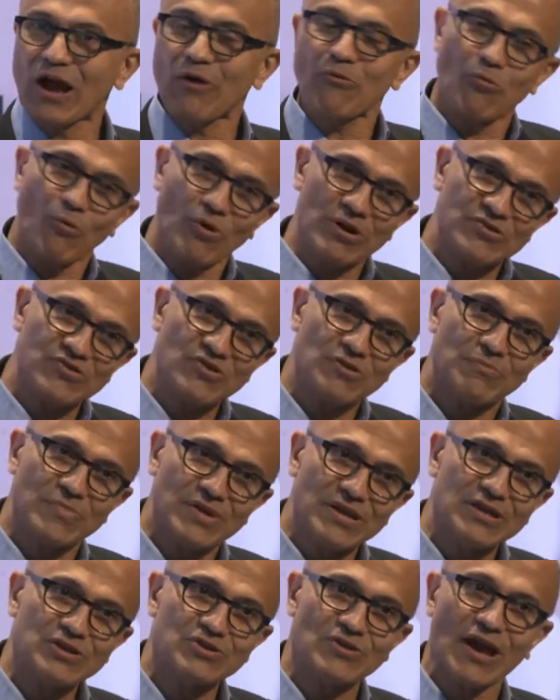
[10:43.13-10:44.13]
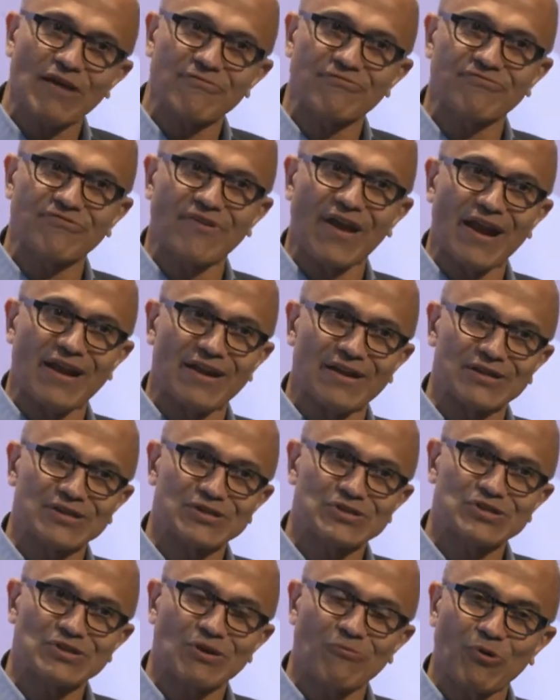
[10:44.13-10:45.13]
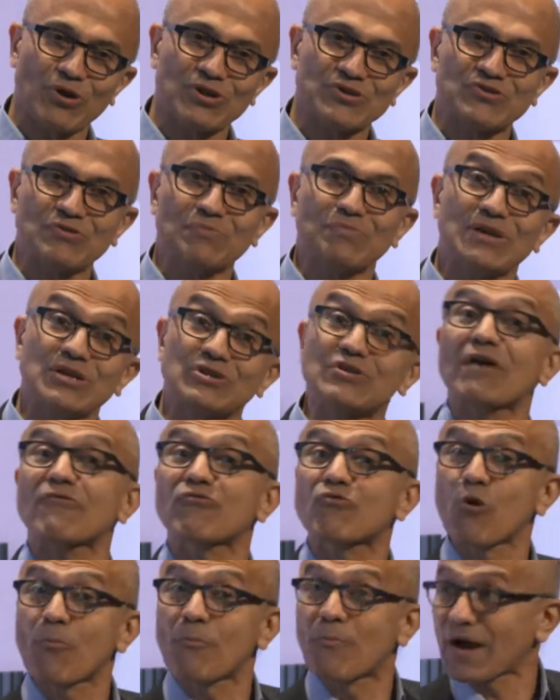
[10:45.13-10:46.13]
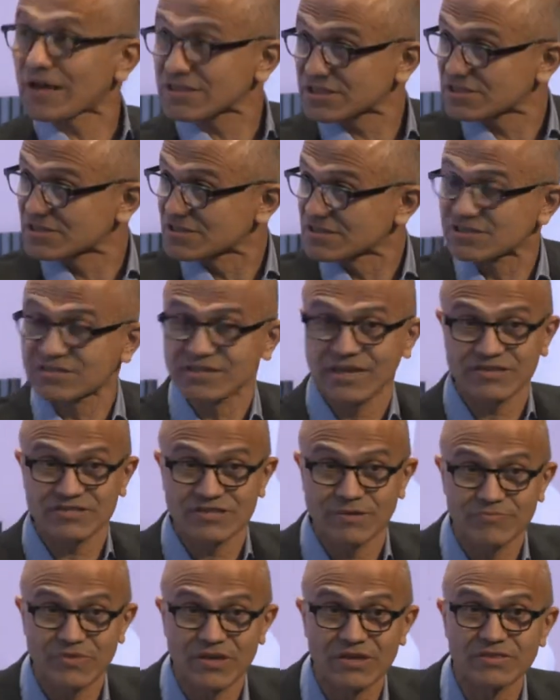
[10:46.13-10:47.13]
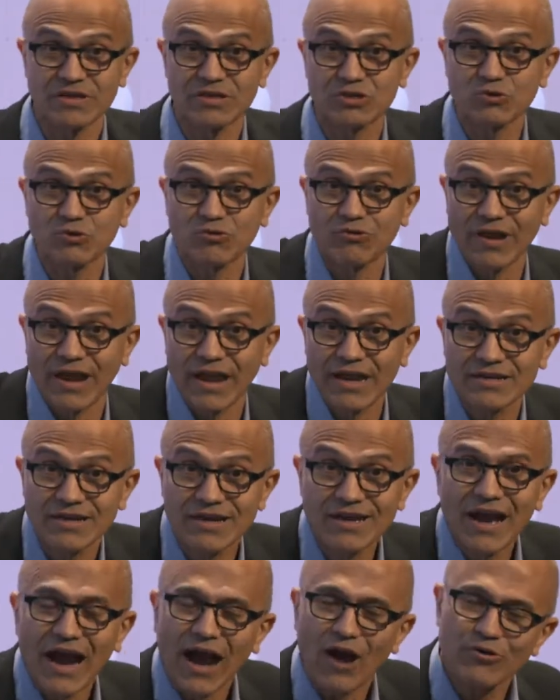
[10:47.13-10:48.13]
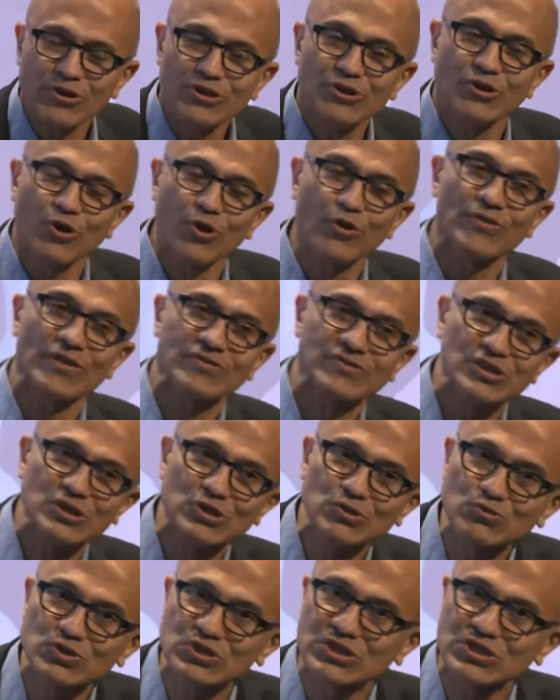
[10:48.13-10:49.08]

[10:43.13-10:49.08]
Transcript: What does it mean to have fairness? What does it mean to have robustness? Take something that you create. How do you know that the use